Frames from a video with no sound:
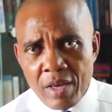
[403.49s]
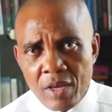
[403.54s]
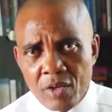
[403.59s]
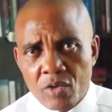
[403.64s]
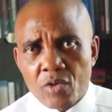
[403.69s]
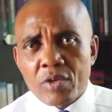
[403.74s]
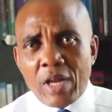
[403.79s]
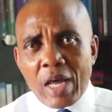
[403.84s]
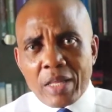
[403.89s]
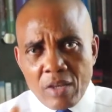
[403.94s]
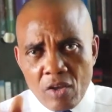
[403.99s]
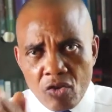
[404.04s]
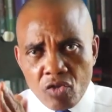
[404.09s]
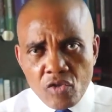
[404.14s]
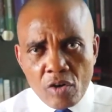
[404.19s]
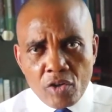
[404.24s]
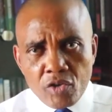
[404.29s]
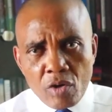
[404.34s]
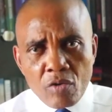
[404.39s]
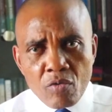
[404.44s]
So that
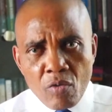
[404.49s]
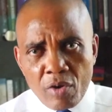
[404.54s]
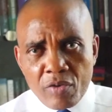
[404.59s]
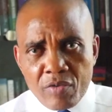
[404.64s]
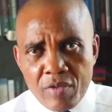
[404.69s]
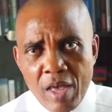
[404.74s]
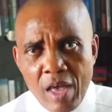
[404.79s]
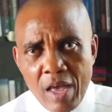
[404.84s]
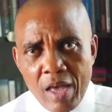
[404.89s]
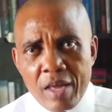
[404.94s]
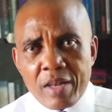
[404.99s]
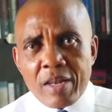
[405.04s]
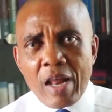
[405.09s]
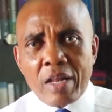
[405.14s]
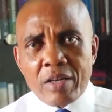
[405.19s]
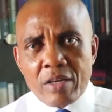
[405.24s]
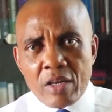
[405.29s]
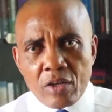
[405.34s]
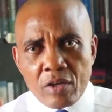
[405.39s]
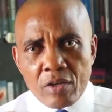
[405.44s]
instruction was there
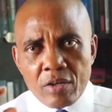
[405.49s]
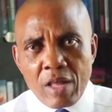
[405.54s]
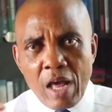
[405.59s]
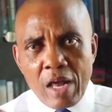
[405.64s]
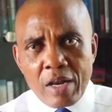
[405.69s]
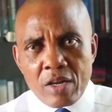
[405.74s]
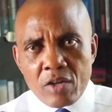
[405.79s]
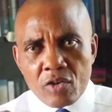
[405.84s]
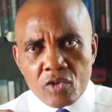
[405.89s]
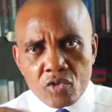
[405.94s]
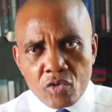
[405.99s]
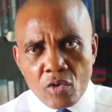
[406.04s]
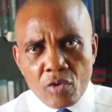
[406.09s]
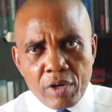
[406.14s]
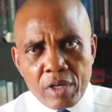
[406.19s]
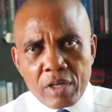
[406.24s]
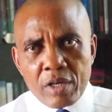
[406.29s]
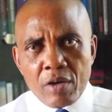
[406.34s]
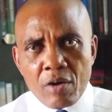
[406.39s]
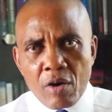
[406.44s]
that the
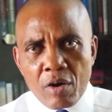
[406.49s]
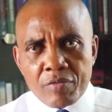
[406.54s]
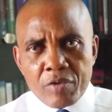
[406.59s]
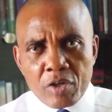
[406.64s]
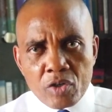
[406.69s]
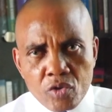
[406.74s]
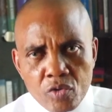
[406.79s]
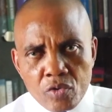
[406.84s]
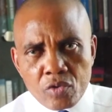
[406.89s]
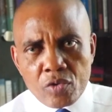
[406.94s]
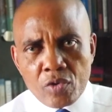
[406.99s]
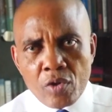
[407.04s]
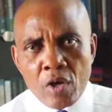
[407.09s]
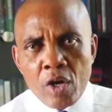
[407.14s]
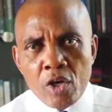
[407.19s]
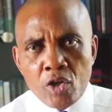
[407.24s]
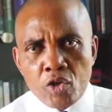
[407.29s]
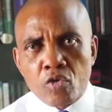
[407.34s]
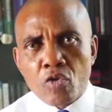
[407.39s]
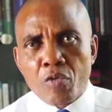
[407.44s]
story of the truth
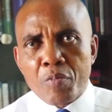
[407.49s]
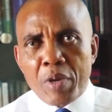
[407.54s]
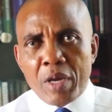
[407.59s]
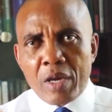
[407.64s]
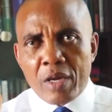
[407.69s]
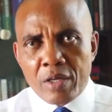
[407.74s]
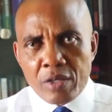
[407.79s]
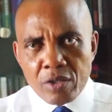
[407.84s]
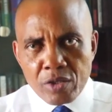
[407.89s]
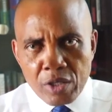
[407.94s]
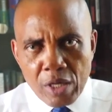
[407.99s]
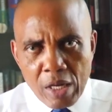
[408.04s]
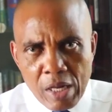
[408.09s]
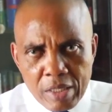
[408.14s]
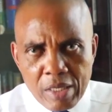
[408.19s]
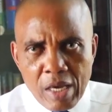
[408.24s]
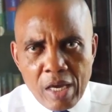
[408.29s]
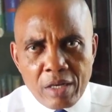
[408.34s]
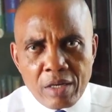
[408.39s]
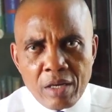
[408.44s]
should be
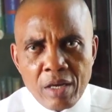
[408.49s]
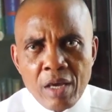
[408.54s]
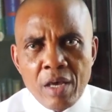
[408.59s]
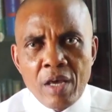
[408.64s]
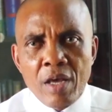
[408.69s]
deleted,